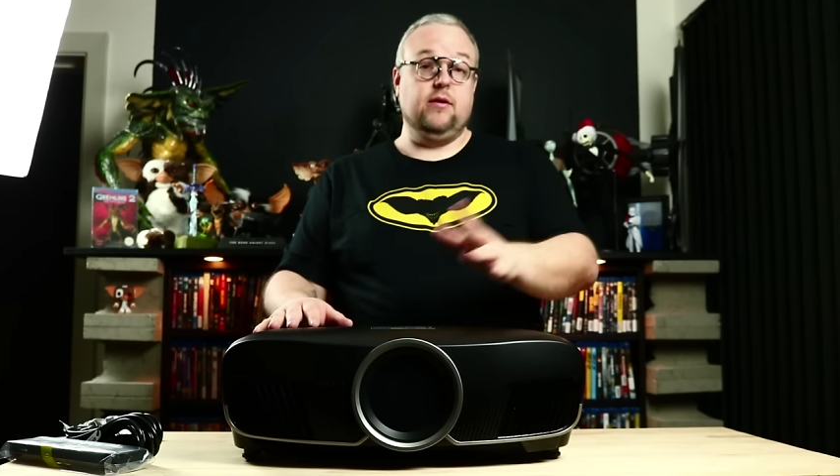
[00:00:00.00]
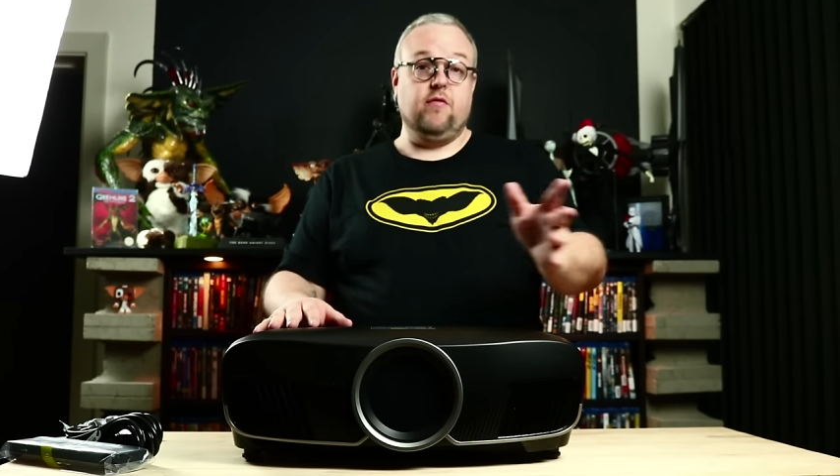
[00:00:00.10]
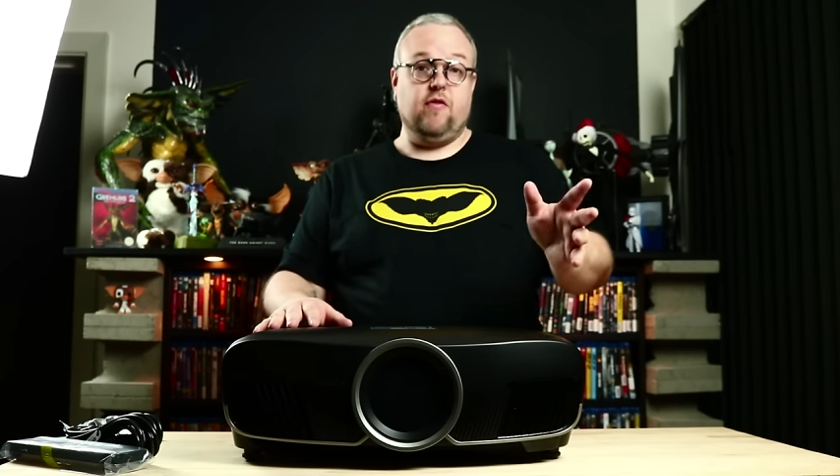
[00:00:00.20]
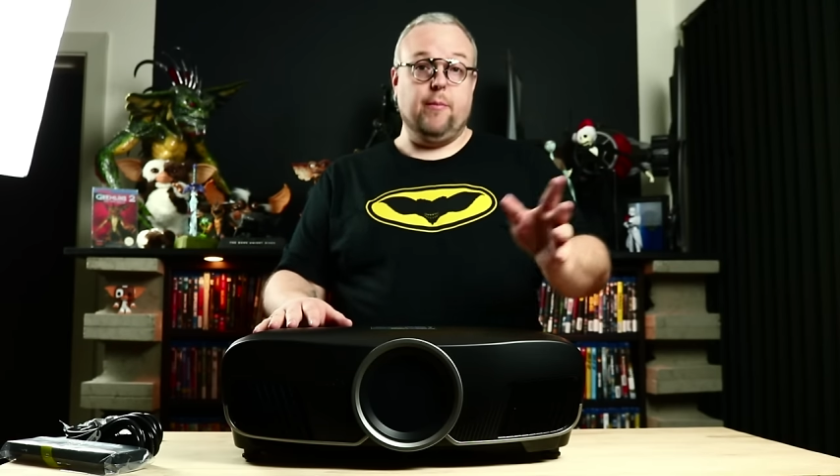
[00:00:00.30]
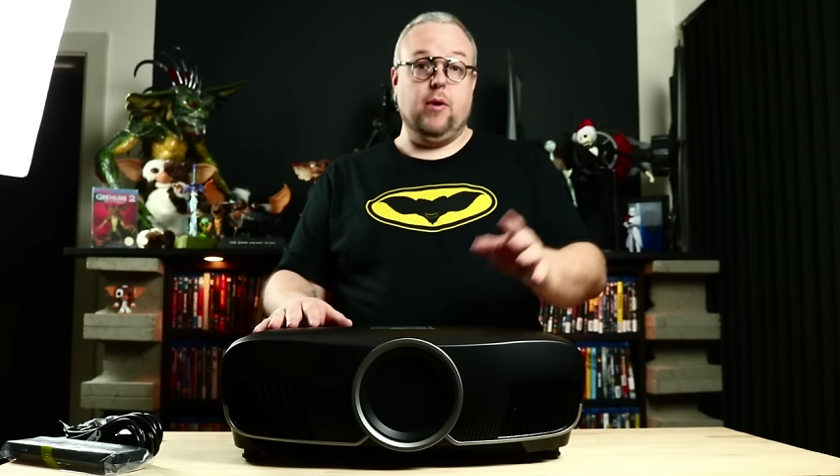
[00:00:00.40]

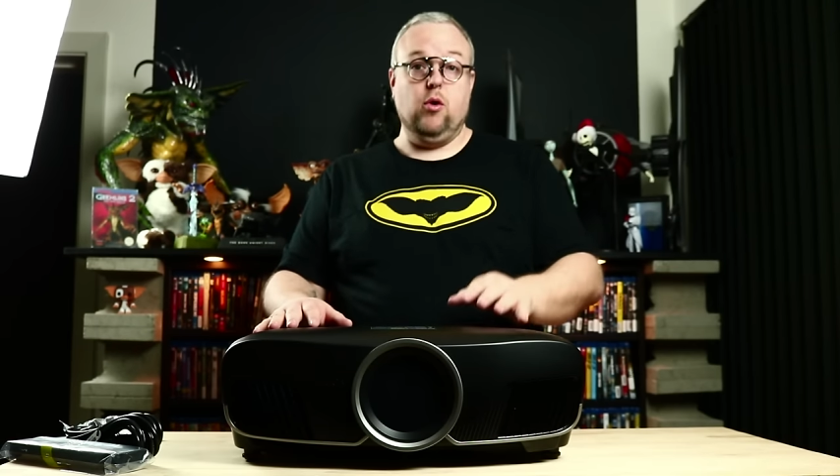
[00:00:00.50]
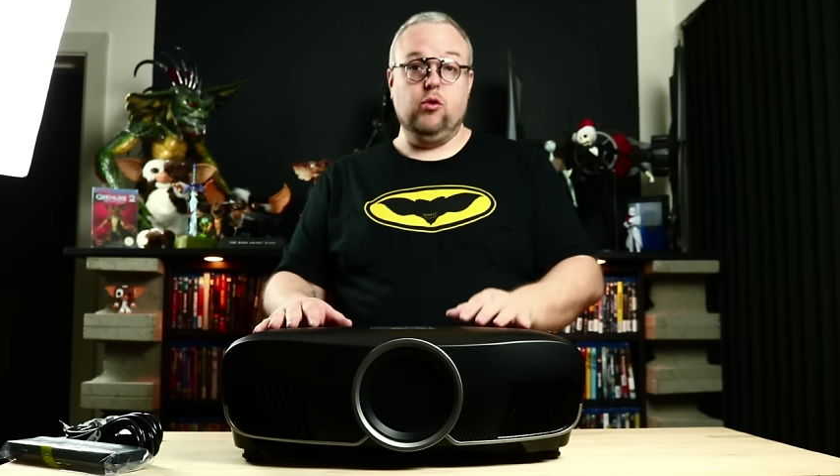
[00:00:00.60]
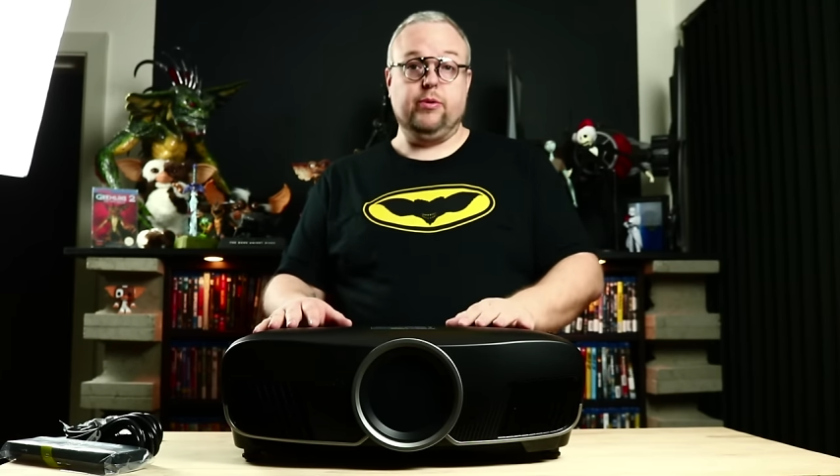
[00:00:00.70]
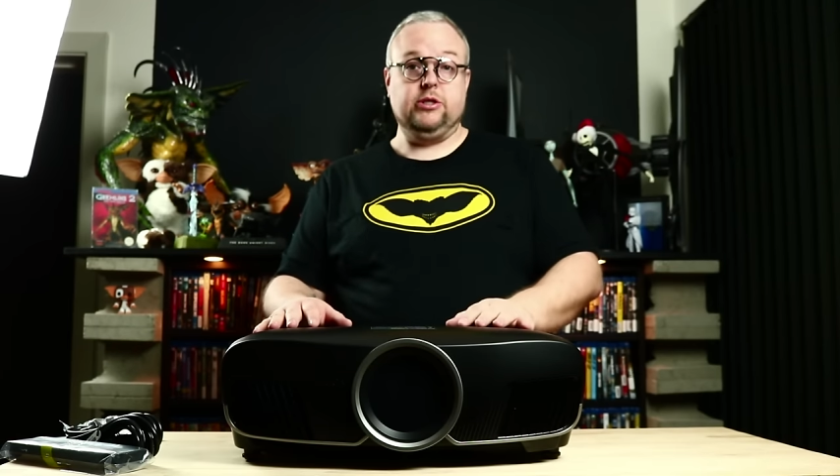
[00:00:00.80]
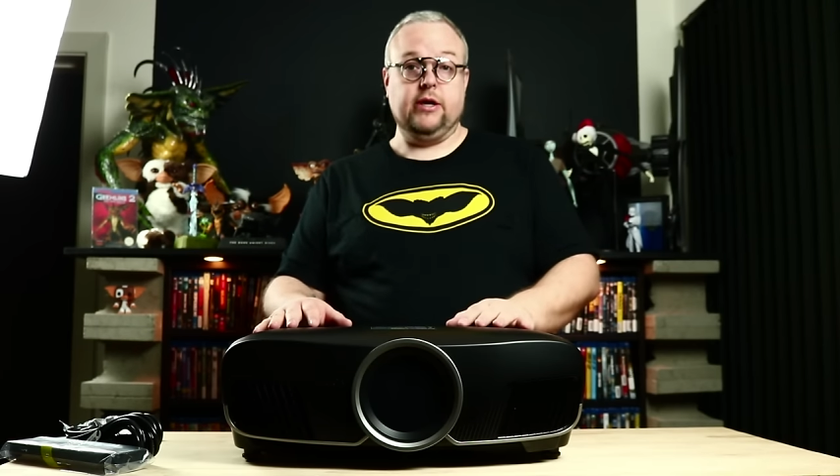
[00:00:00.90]
from my
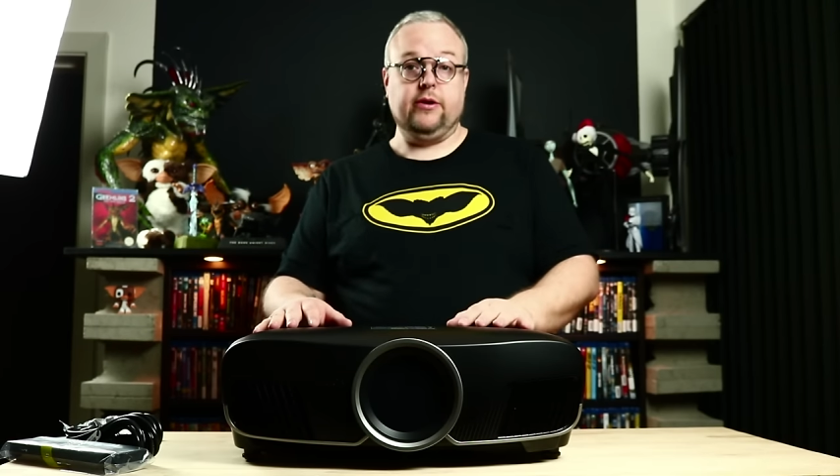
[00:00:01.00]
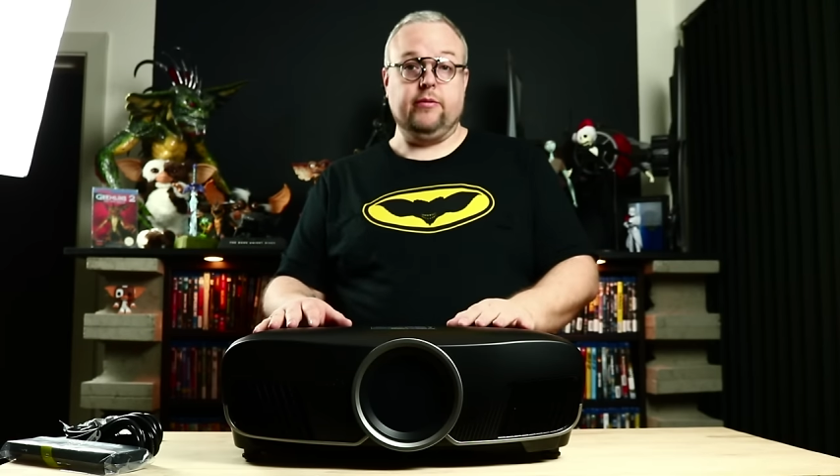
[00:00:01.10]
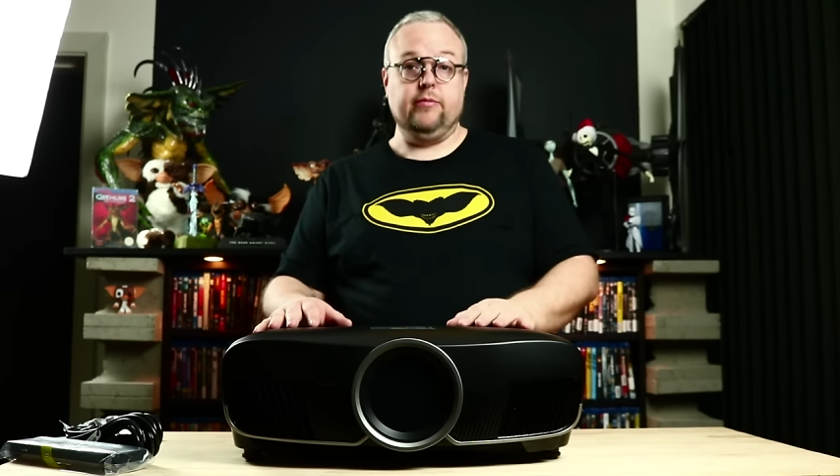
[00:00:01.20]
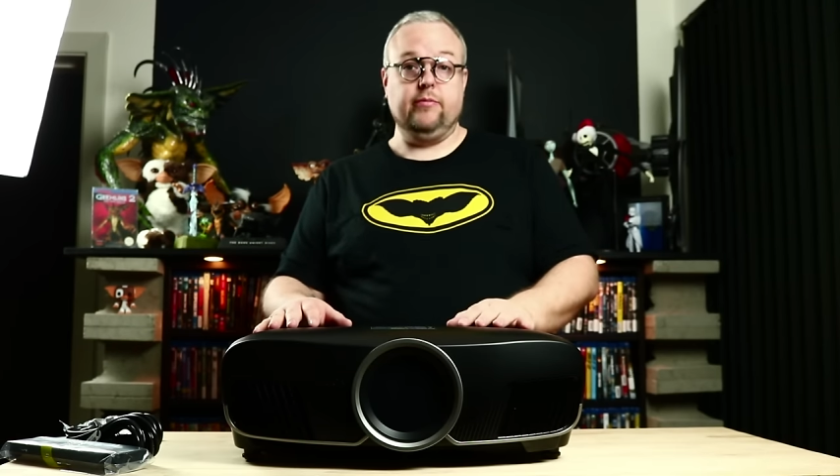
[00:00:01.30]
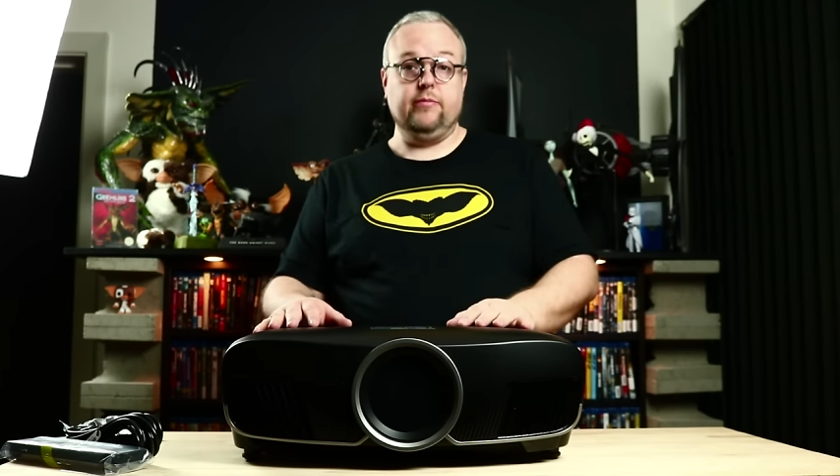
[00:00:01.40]
old projector
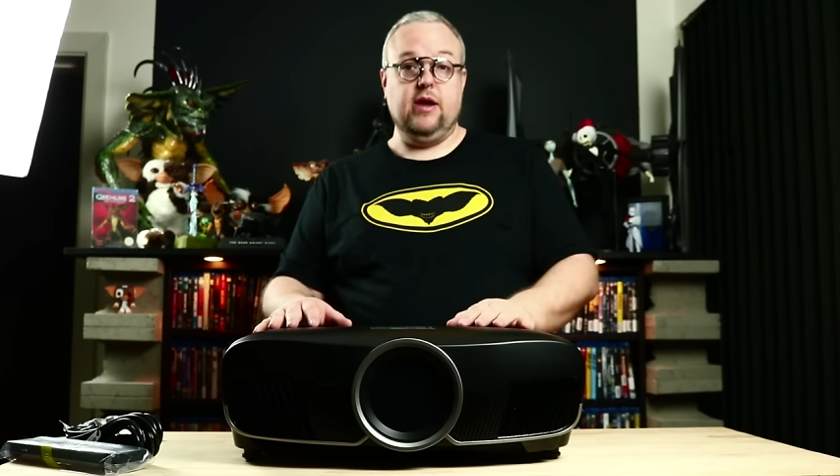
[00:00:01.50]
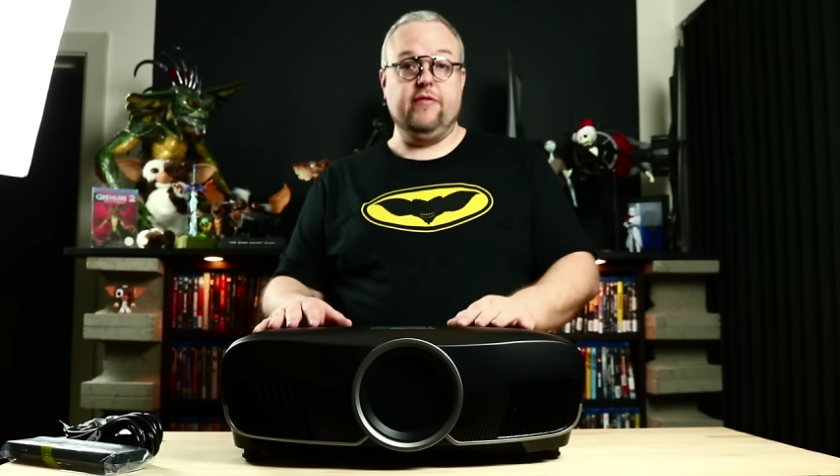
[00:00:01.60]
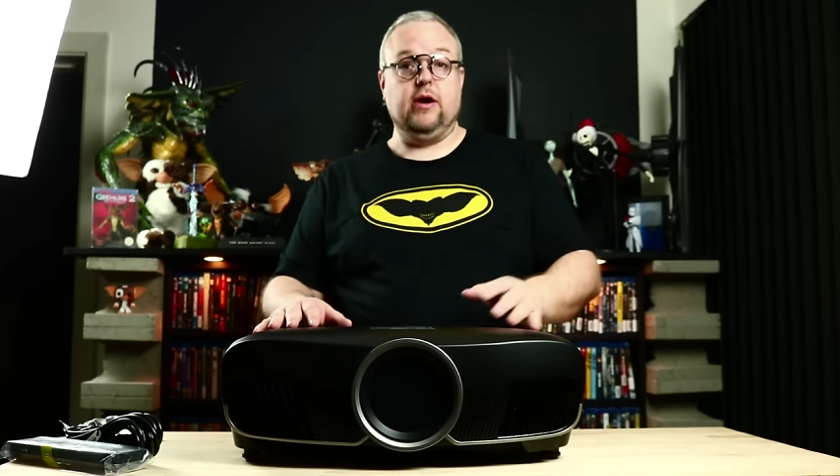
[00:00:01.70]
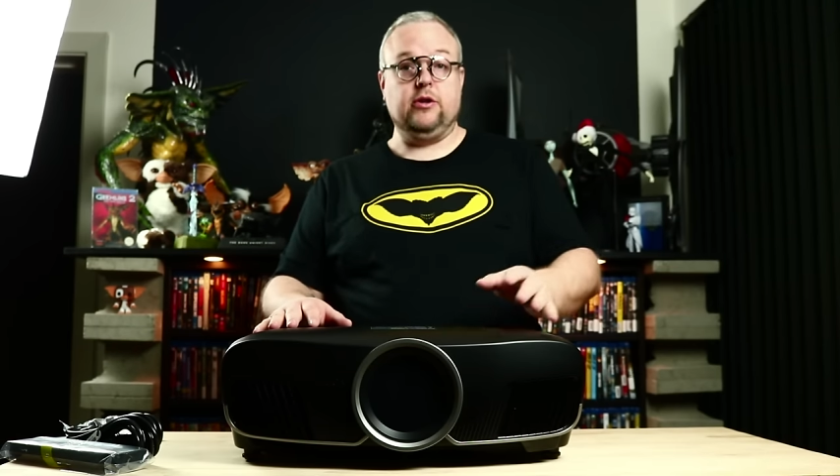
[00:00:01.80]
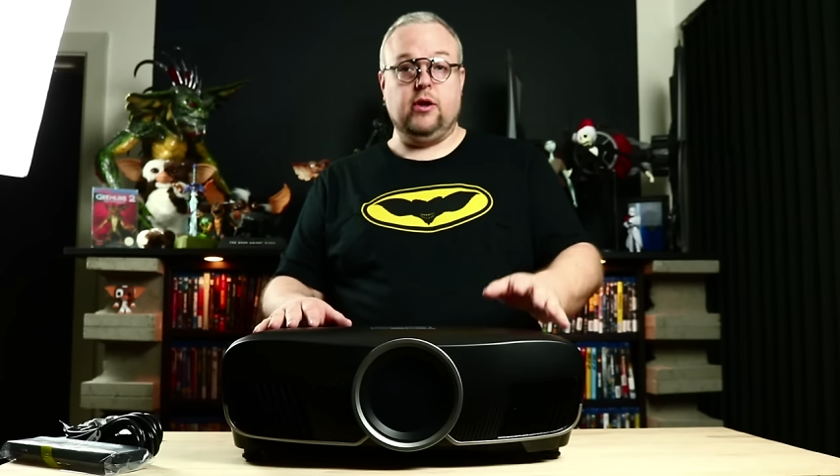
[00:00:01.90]

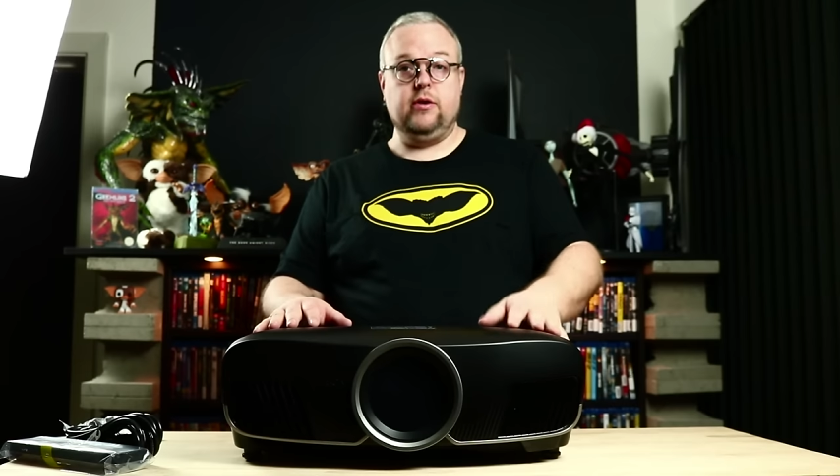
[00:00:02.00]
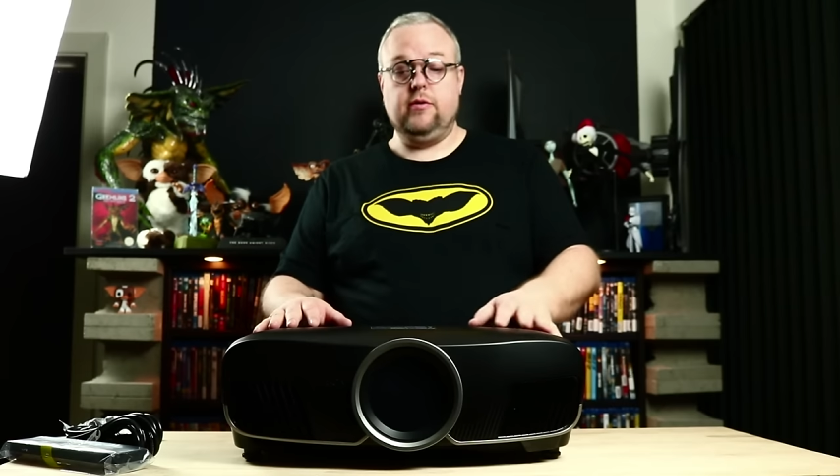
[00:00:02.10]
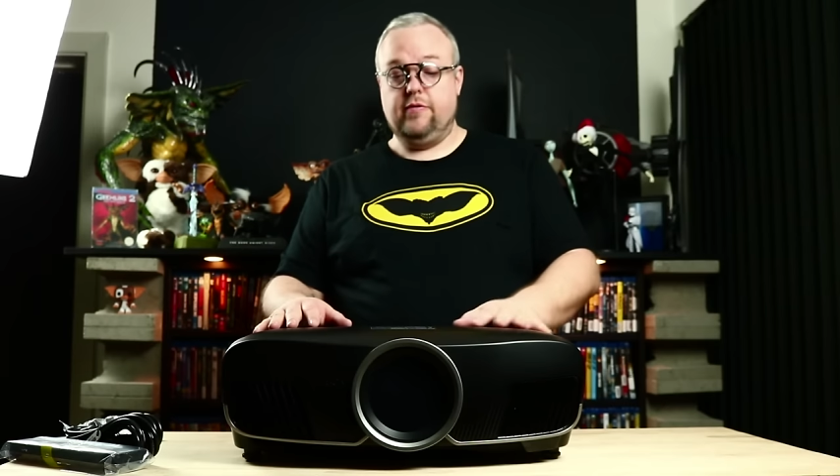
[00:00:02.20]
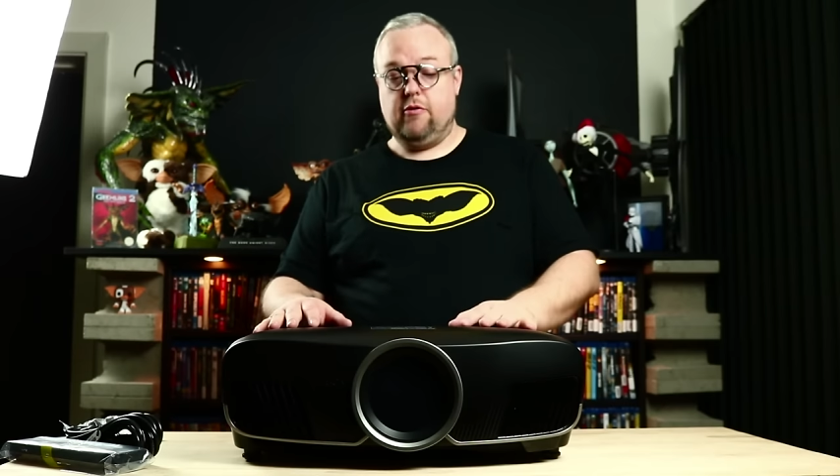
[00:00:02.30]
if I'd done